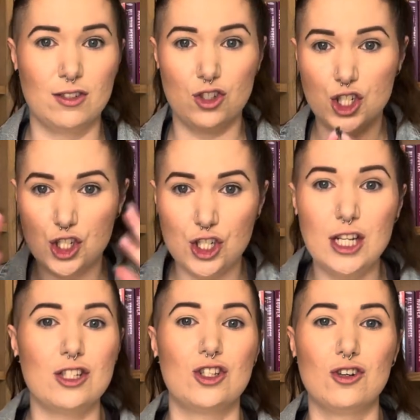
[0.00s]

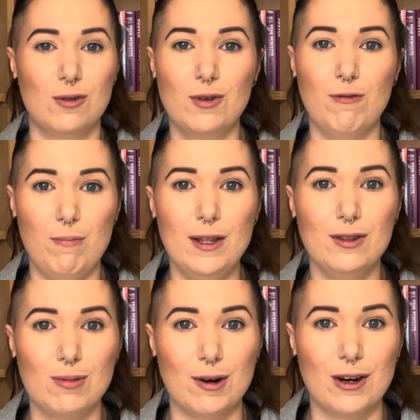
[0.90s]
shitstorm we've been
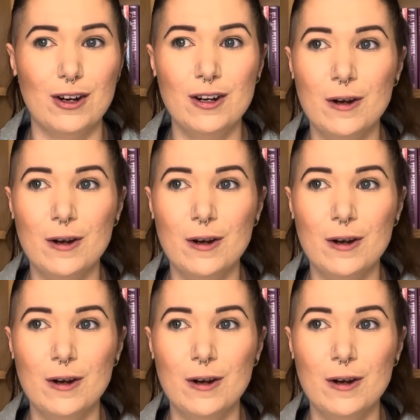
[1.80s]
through.